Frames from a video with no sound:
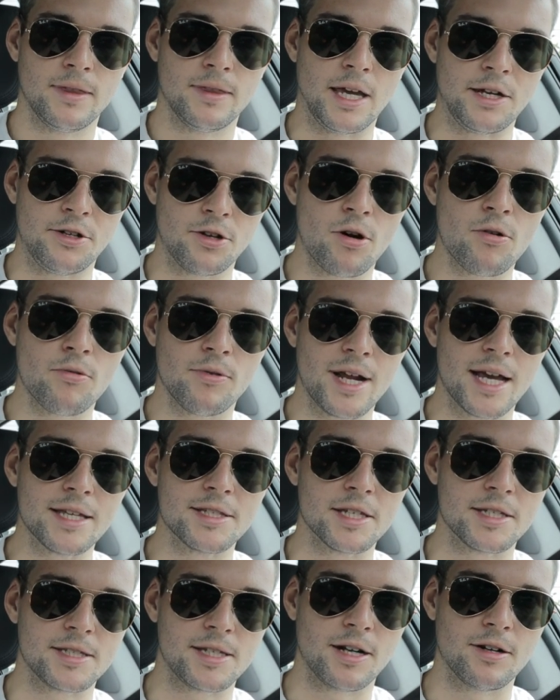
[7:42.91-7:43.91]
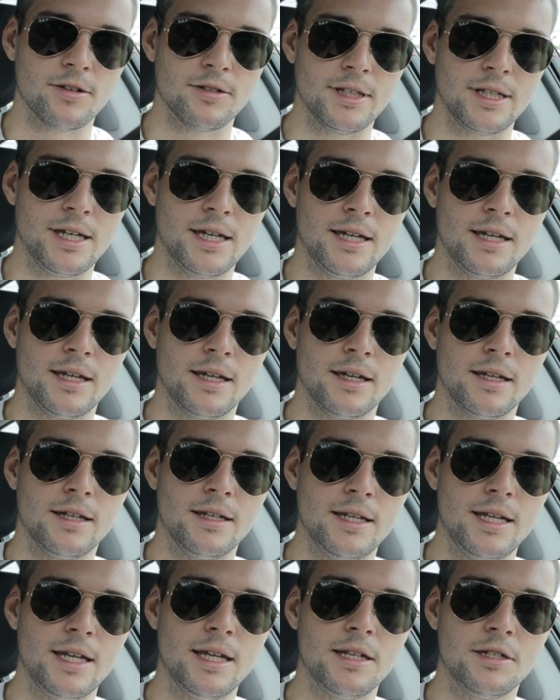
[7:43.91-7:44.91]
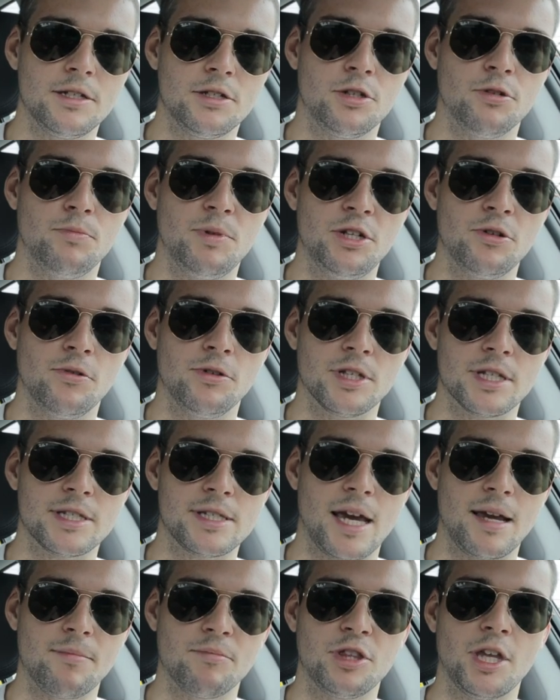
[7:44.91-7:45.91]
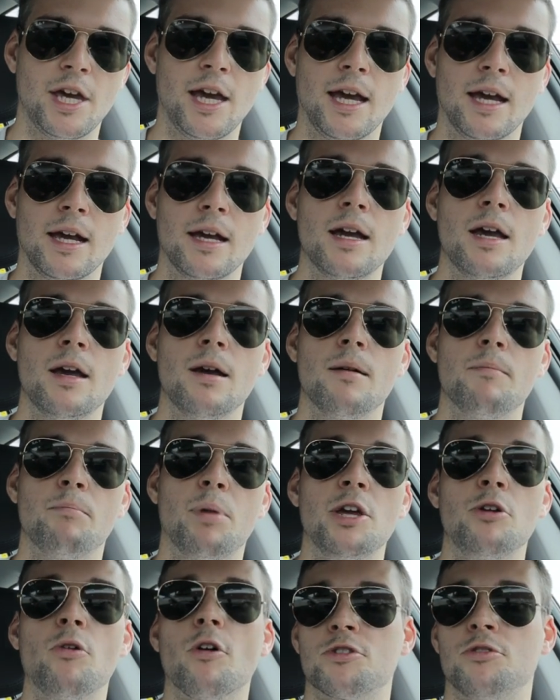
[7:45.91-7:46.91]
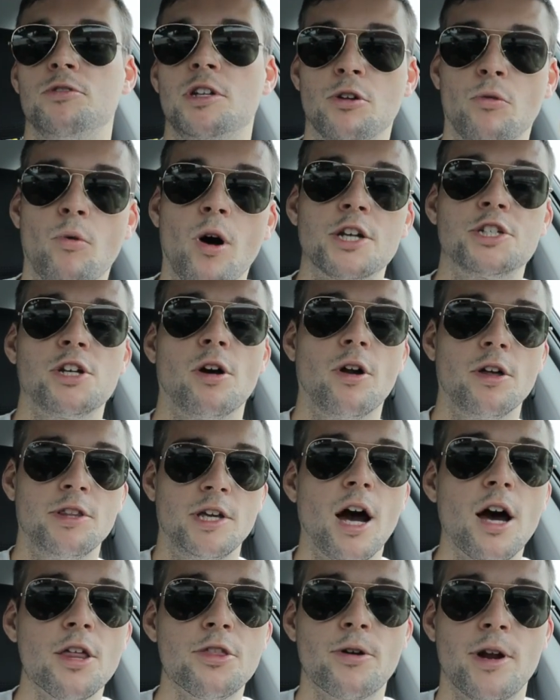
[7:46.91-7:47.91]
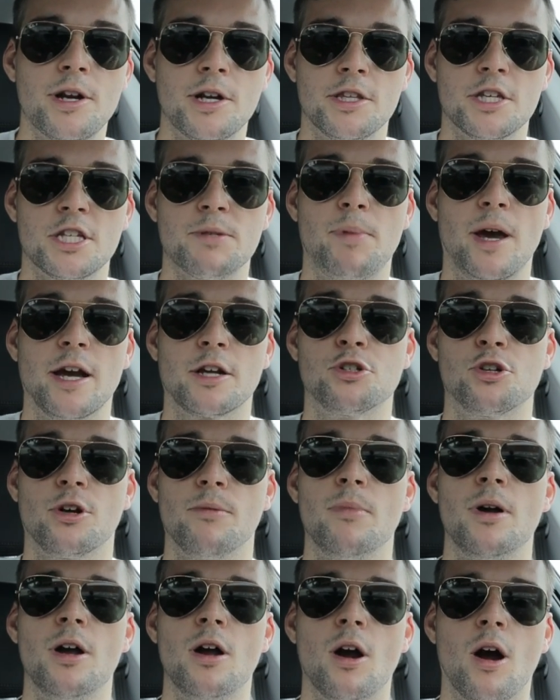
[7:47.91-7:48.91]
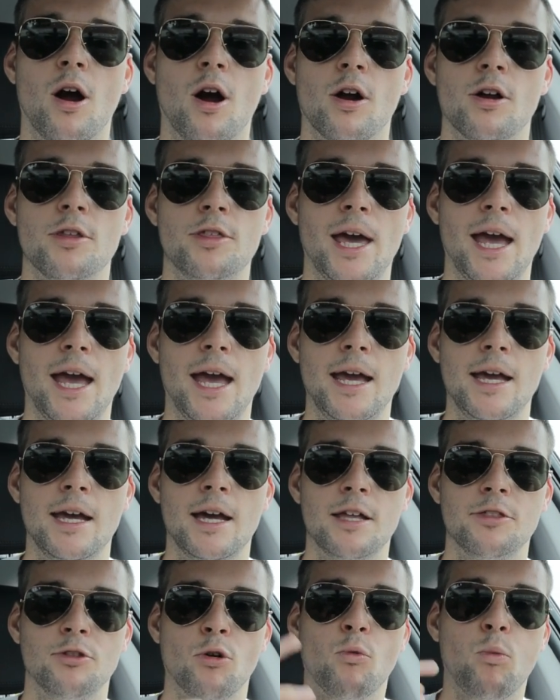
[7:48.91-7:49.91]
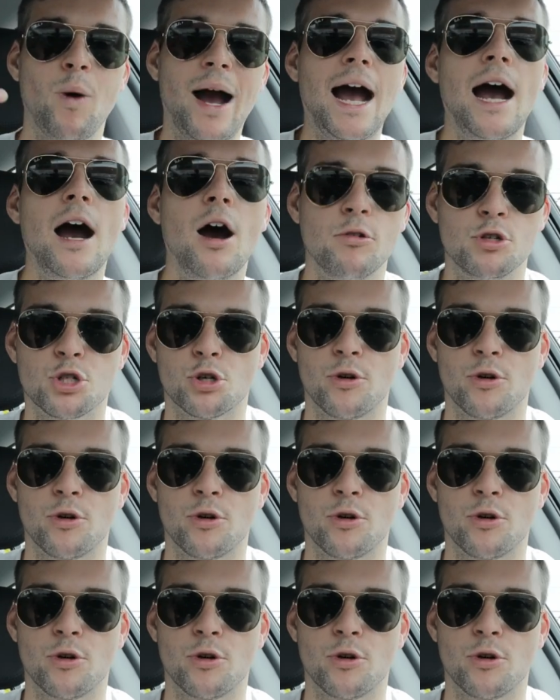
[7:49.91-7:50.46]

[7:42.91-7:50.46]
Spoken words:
They don't necessarily need to be doing the same thing, but you also need to watch out on the other end of the spectrum. Are they the wow